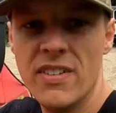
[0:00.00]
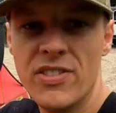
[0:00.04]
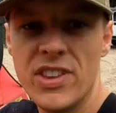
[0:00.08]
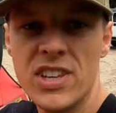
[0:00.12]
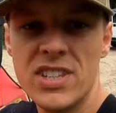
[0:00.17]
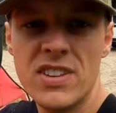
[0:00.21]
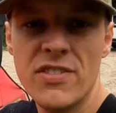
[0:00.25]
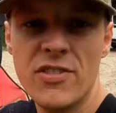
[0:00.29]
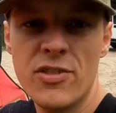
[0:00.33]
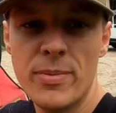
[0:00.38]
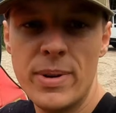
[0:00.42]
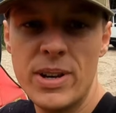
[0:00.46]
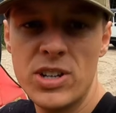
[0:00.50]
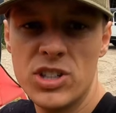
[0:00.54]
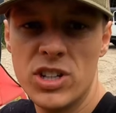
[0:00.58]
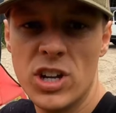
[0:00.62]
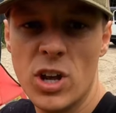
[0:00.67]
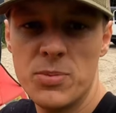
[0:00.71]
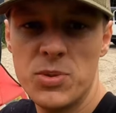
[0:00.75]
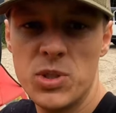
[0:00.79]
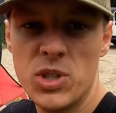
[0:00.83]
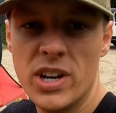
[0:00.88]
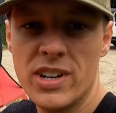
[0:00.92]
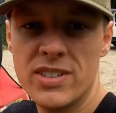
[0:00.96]
If this information
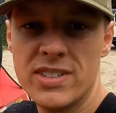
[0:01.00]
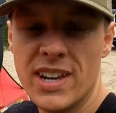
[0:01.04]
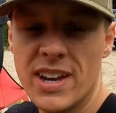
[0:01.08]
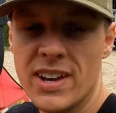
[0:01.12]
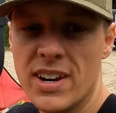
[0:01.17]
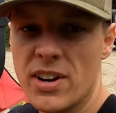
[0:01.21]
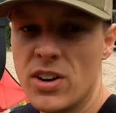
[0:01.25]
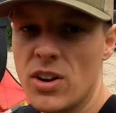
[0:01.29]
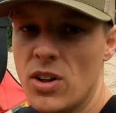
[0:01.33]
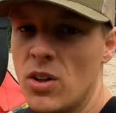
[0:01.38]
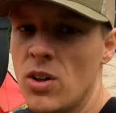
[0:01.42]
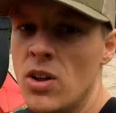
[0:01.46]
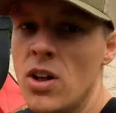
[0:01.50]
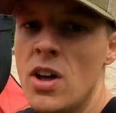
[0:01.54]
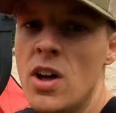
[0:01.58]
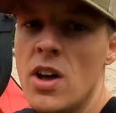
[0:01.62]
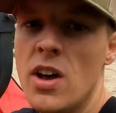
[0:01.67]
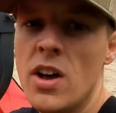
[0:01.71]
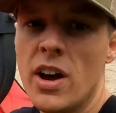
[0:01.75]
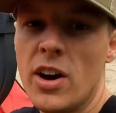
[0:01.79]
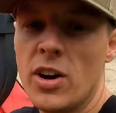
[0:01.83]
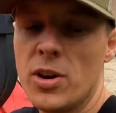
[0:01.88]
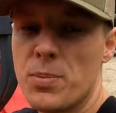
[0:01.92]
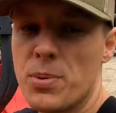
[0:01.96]
helps you guys out at all,
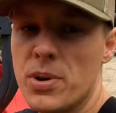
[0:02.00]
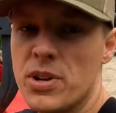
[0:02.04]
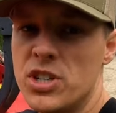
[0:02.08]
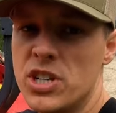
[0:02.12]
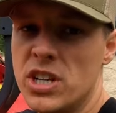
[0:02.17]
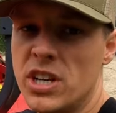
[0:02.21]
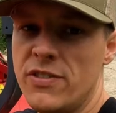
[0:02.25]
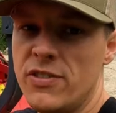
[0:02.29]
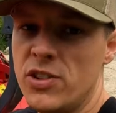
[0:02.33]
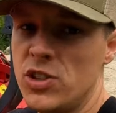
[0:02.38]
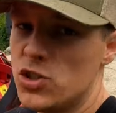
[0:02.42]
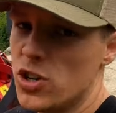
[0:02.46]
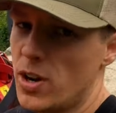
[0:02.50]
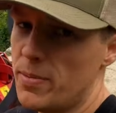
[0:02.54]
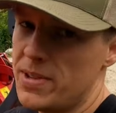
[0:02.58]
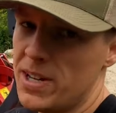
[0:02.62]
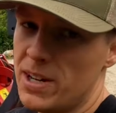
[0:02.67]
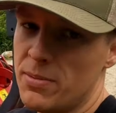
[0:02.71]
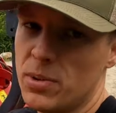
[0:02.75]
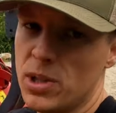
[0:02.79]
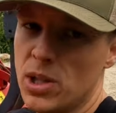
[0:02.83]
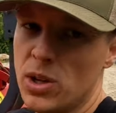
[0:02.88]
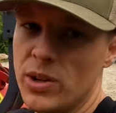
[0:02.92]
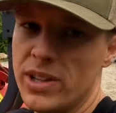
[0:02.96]
I'd appreciate if you drop
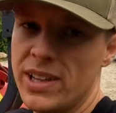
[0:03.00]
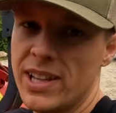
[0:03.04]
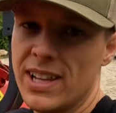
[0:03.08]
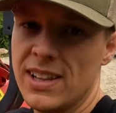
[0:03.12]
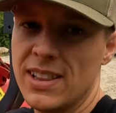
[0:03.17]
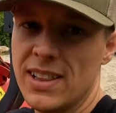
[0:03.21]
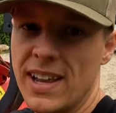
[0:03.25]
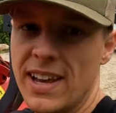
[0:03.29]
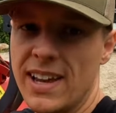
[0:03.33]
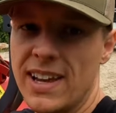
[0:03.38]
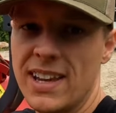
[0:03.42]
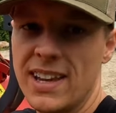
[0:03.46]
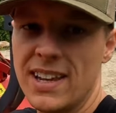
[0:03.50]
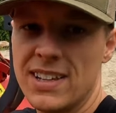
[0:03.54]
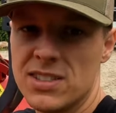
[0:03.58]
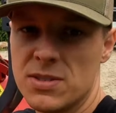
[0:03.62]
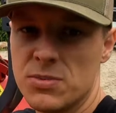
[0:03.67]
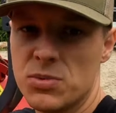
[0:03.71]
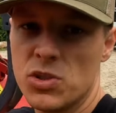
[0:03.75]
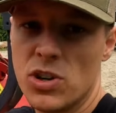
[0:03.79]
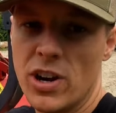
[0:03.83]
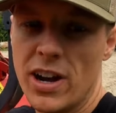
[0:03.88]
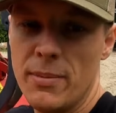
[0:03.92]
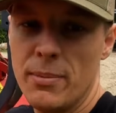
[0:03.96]
down below, hit that like and
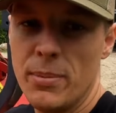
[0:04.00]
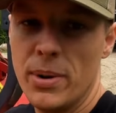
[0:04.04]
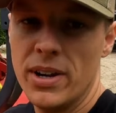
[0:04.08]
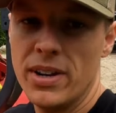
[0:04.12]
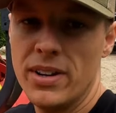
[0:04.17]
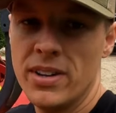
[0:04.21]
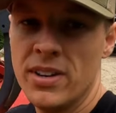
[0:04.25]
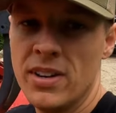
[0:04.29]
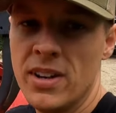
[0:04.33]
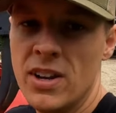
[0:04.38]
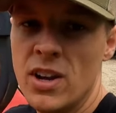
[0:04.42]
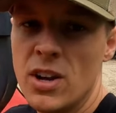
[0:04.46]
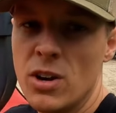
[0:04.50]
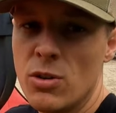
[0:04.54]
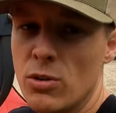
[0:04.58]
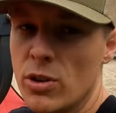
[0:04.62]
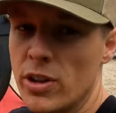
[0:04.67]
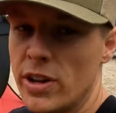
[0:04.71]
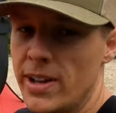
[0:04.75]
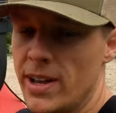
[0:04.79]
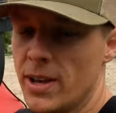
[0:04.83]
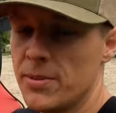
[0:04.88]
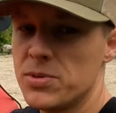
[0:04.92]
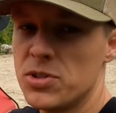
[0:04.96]
subscribe button. It
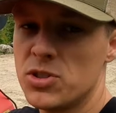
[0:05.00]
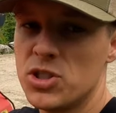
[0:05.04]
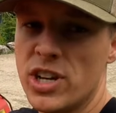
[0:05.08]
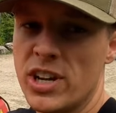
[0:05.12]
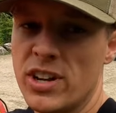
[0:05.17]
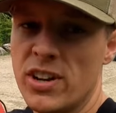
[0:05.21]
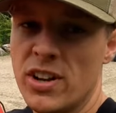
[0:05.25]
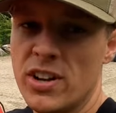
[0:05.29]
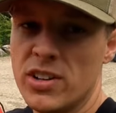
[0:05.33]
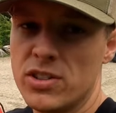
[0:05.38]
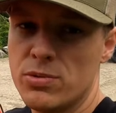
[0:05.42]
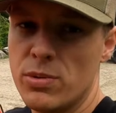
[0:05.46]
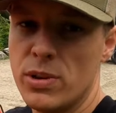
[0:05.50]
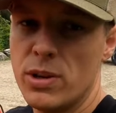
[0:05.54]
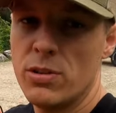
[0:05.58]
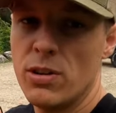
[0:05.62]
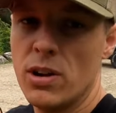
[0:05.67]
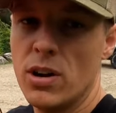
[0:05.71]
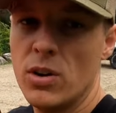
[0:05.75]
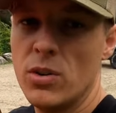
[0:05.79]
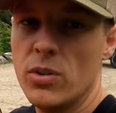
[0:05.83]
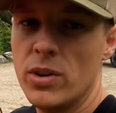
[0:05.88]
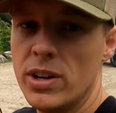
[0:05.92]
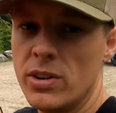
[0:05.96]
really helps the channel as we
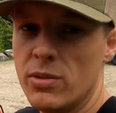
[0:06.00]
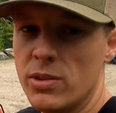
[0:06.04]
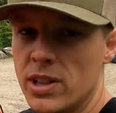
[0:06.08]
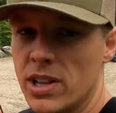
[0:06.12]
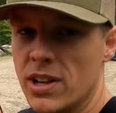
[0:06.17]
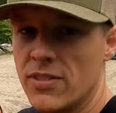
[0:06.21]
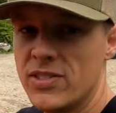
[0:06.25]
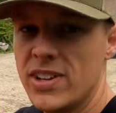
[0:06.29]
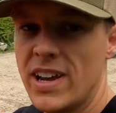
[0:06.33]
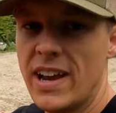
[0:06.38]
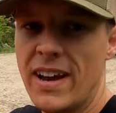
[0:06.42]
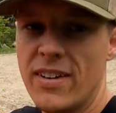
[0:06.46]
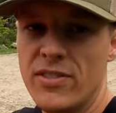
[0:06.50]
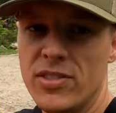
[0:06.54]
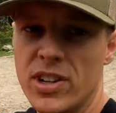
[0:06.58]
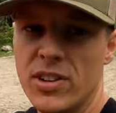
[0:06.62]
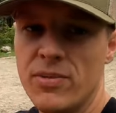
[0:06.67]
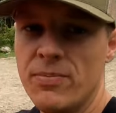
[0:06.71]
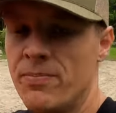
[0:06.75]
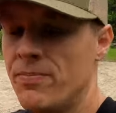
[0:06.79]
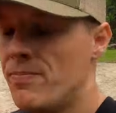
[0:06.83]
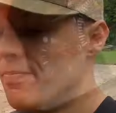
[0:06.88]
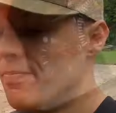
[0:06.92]
grow, and we'd love to have you.